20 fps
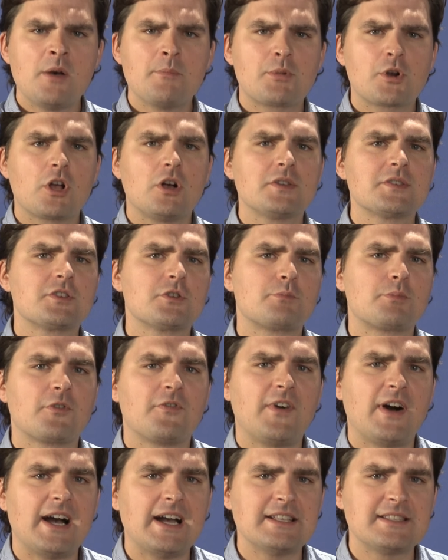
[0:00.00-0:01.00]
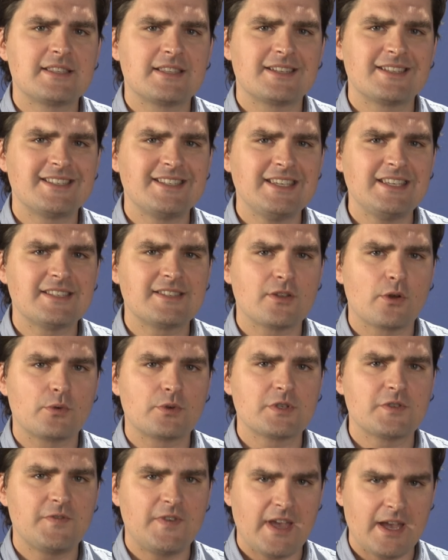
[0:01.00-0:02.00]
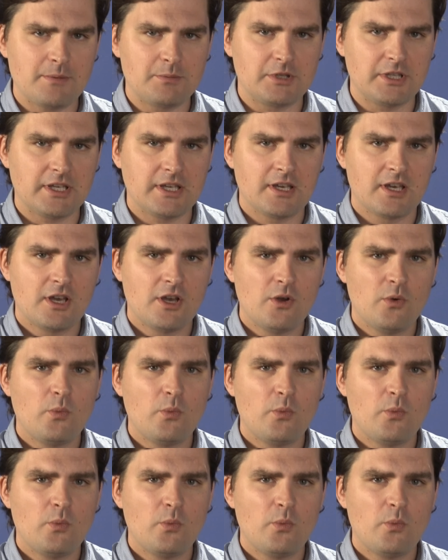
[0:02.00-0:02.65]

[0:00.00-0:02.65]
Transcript: but also provides the deceased owner's family